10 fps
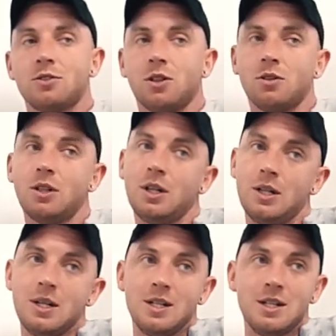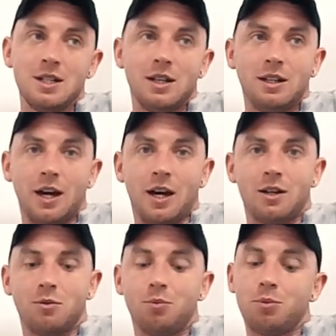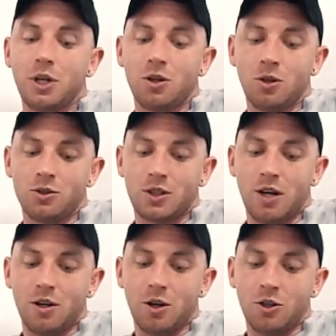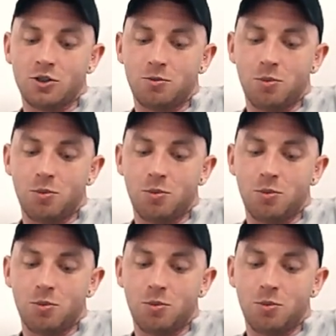So yeah, big goals, scary goals,